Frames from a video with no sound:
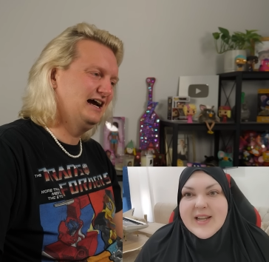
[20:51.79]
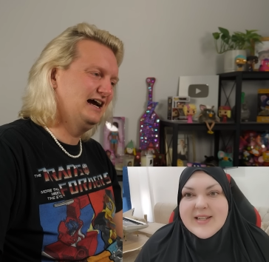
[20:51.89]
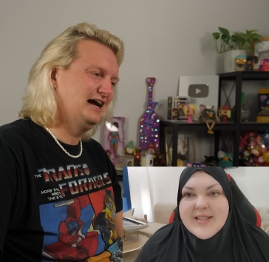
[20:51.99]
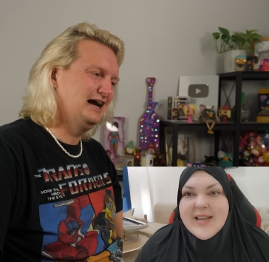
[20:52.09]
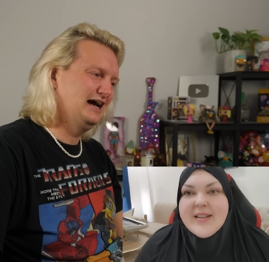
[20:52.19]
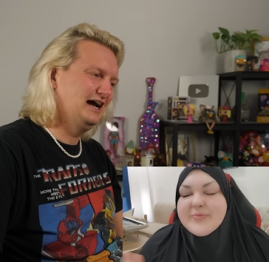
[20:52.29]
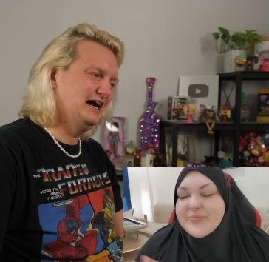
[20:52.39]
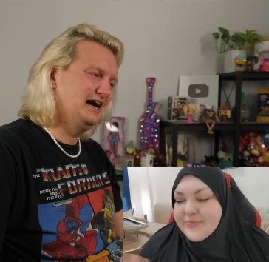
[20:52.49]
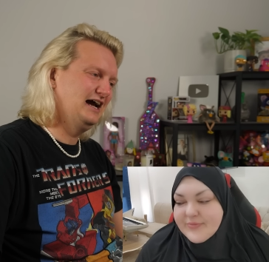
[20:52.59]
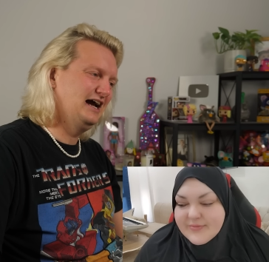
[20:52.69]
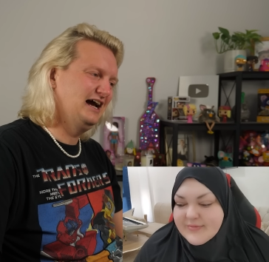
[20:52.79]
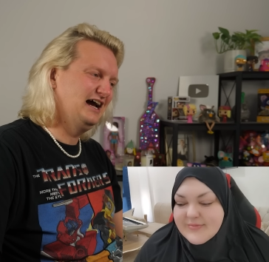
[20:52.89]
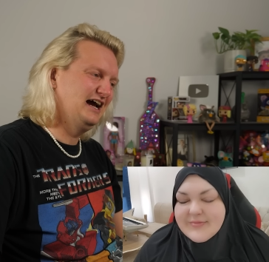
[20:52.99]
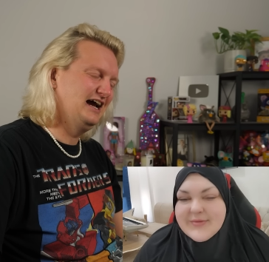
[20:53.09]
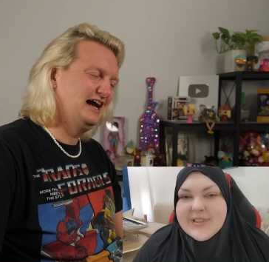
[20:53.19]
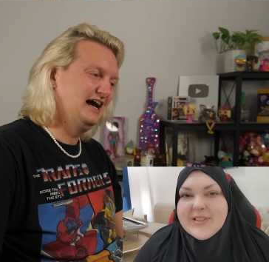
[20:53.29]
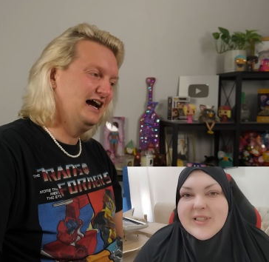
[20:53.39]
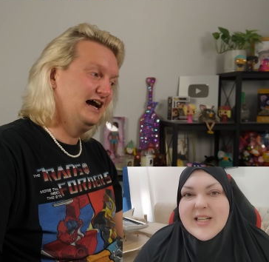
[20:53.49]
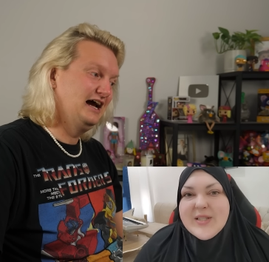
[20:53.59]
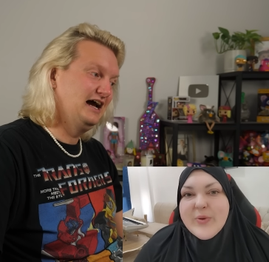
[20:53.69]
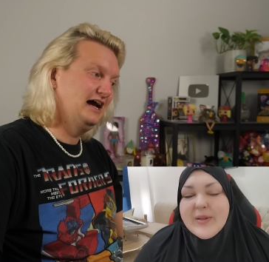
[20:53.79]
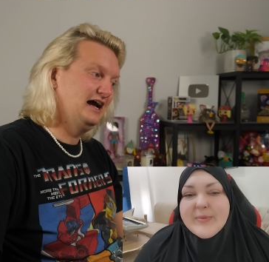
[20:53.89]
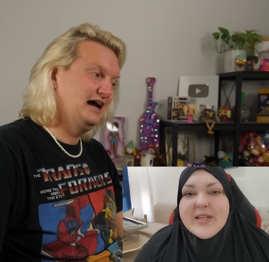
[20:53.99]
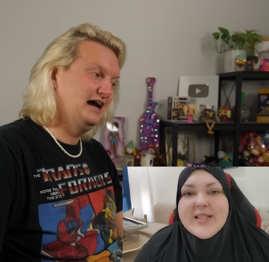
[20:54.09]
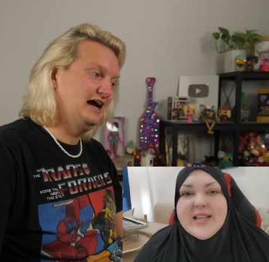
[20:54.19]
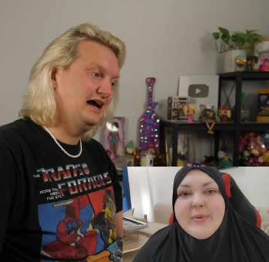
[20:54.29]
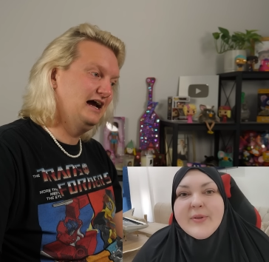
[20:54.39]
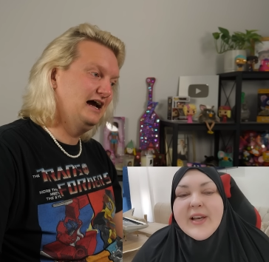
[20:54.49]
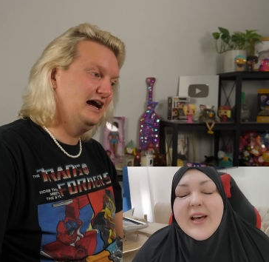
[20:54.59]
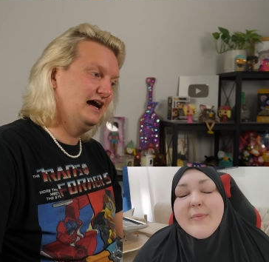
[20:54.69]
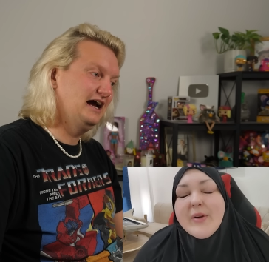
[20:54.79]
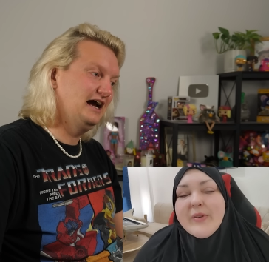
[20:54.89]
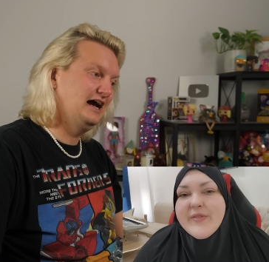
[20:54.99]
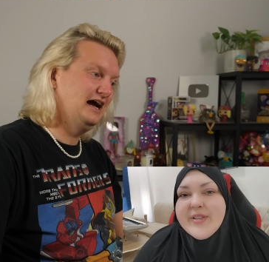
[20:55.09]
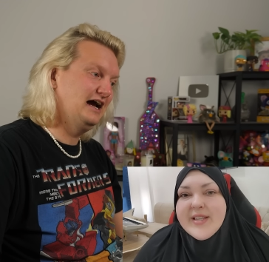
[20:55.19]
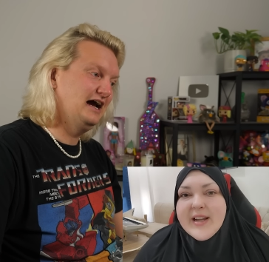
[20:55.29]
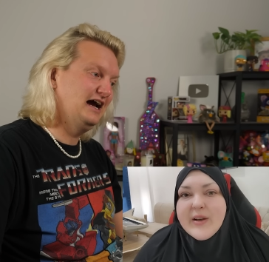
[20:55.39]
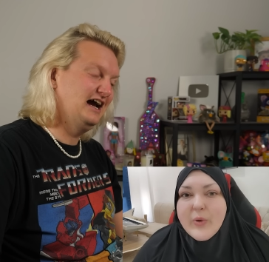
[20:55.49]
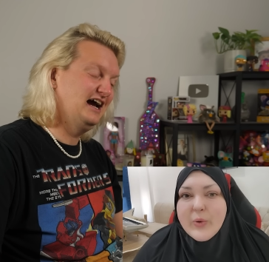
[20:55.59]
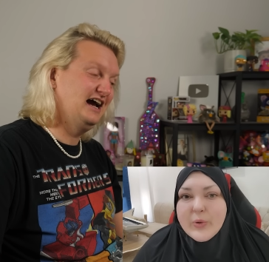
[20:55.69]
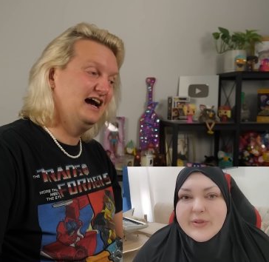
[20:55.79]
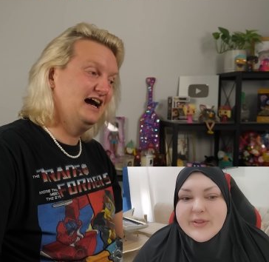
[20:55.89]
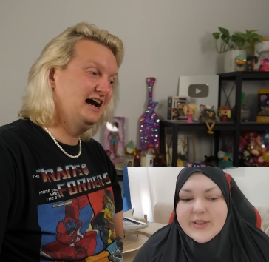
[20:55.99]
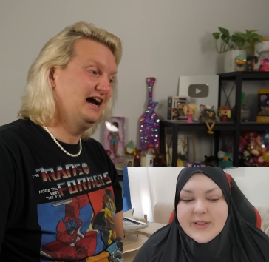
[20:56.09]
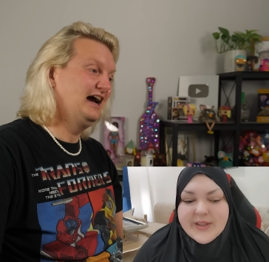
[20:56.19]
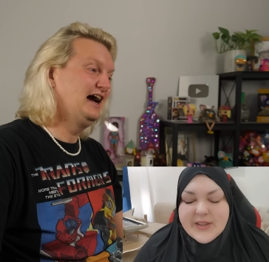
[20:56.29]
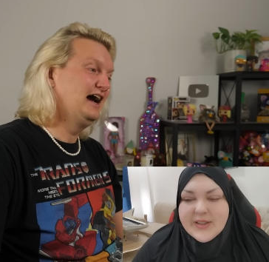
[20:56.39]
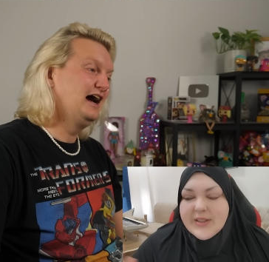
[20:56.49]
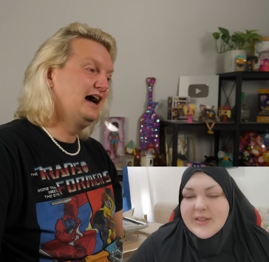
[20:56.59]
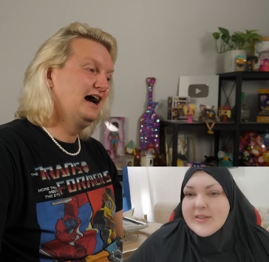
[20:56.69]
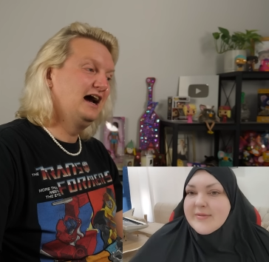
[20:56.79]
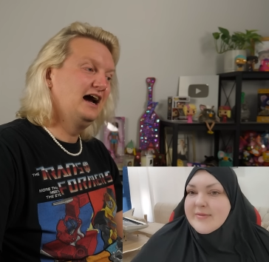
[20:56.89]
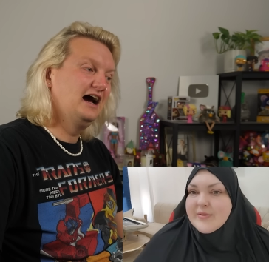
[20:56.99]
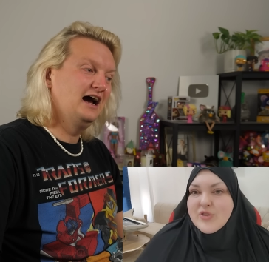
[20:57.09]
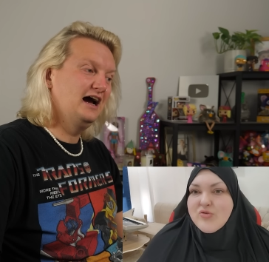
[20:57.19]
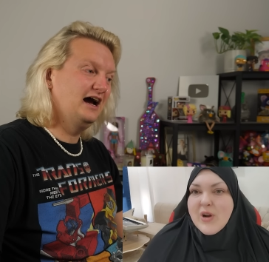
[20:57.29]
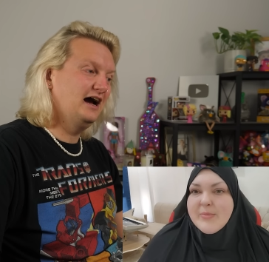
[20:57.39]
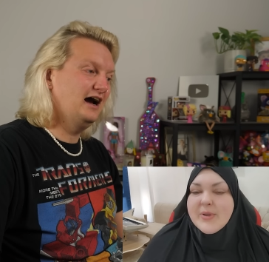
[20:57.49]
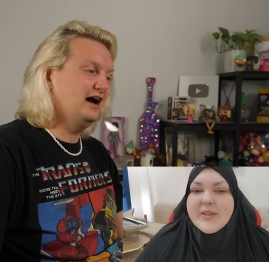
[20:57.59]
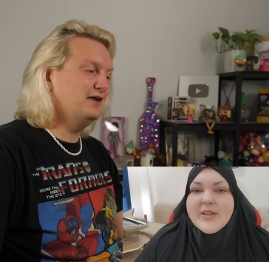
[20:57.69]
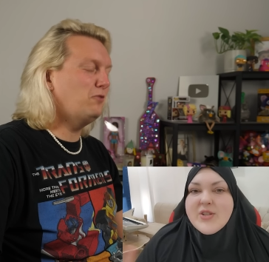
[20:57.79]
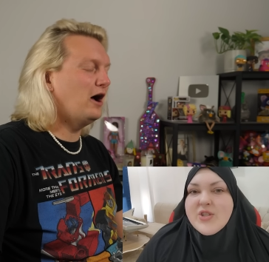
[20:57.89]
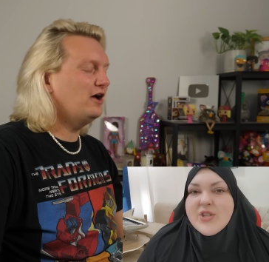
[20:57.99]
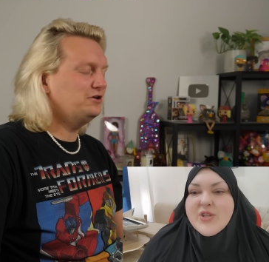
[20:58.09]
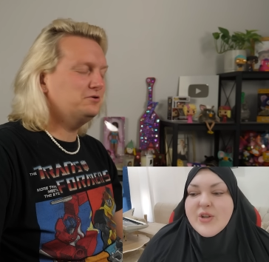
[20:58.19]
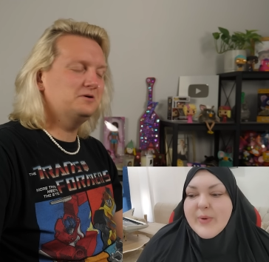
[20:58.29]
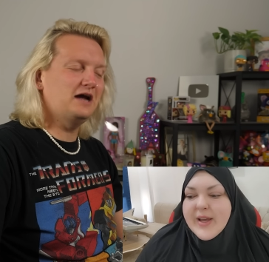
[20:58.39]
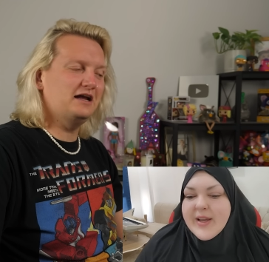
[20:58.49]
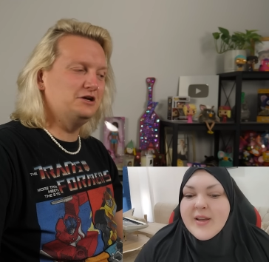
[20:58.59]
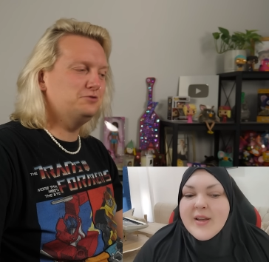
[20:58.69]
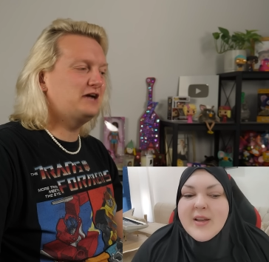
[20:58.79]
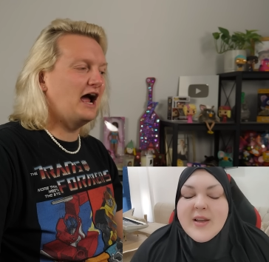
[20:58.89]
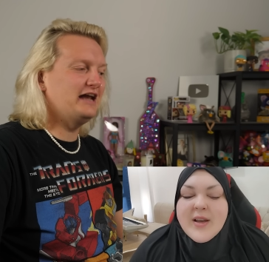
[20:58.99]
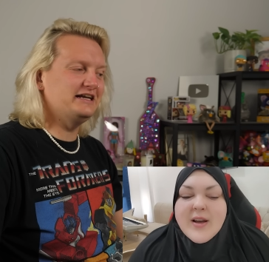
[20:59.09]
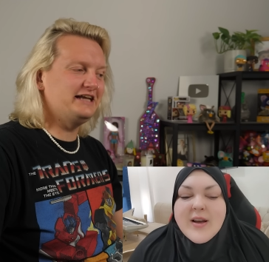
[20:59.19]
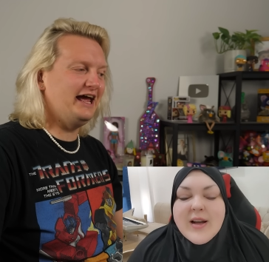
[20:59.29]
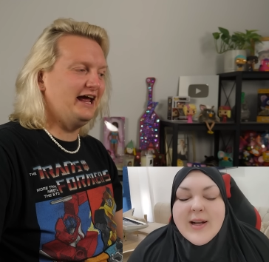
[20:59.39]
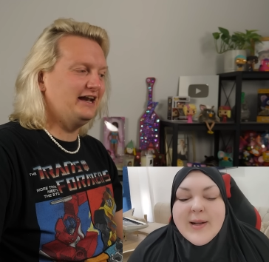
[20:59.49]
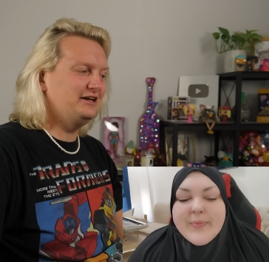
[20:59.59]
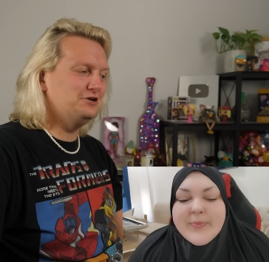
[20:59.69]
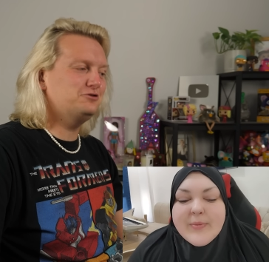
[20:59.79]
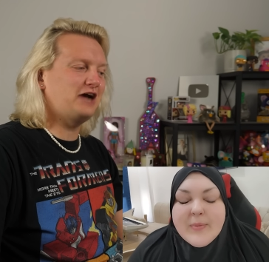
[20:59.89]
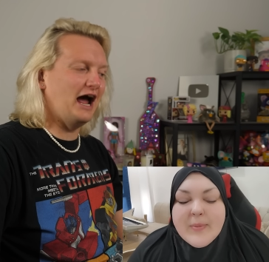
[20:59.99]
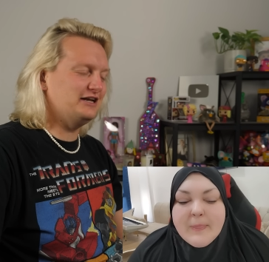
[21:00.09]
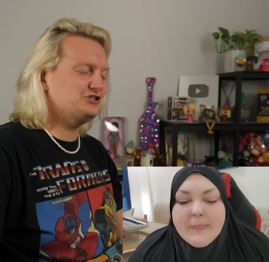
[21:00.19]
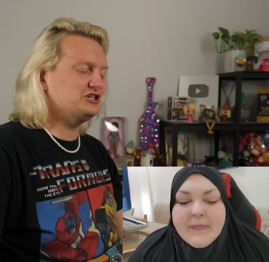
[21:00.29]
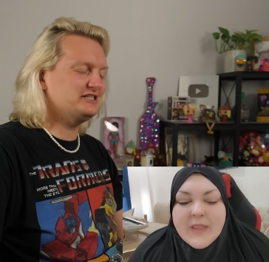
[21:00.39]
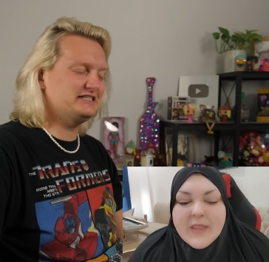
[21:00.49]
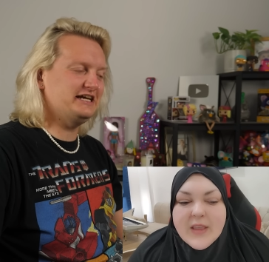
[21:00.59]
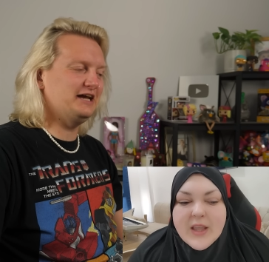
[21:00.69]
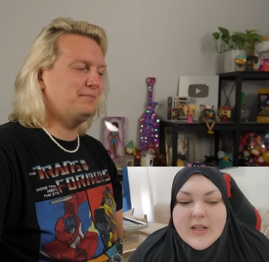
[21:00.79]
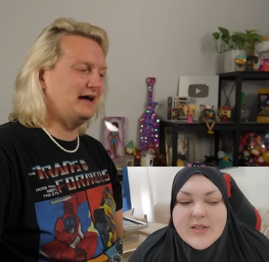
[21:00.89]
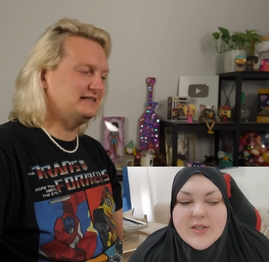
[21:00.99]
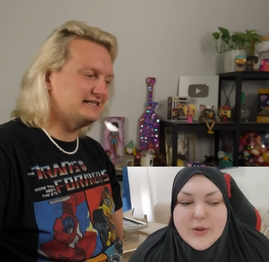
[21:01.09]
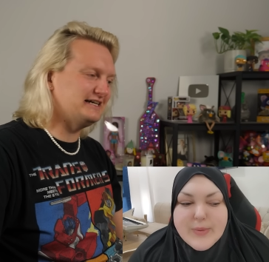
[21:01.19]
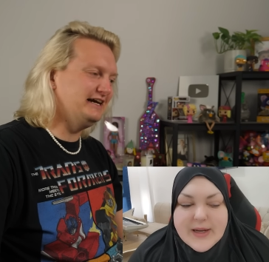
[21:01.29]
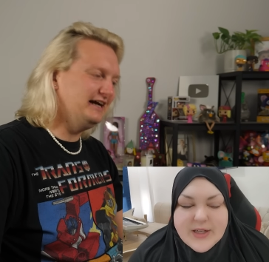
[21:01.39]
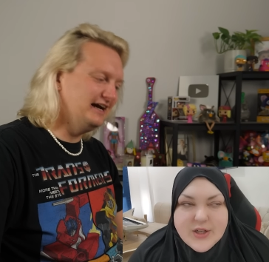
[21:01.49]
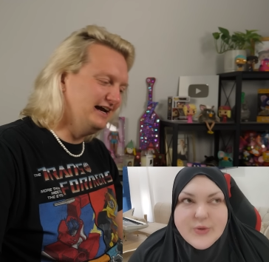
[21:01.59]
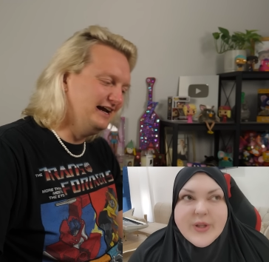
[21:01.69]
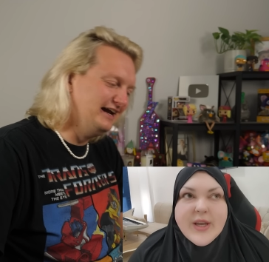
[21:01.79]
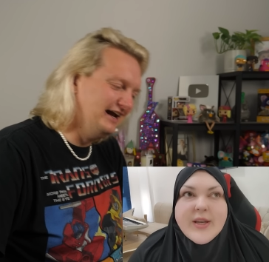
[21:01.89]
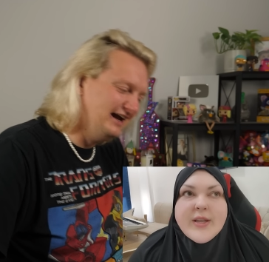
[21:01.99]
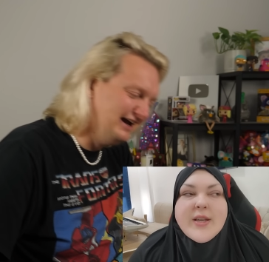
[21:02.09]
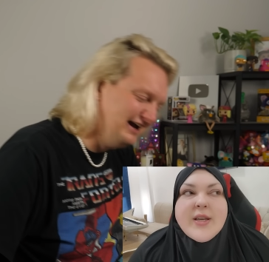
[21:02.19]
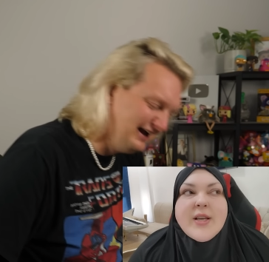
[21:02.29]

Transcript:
Speaker 1: that's it. That's all I'm going to say about that. I'm not revisiting old... drama.
Speaker 2: There's you kind of just did
Speaker 1: that. So back to Julia.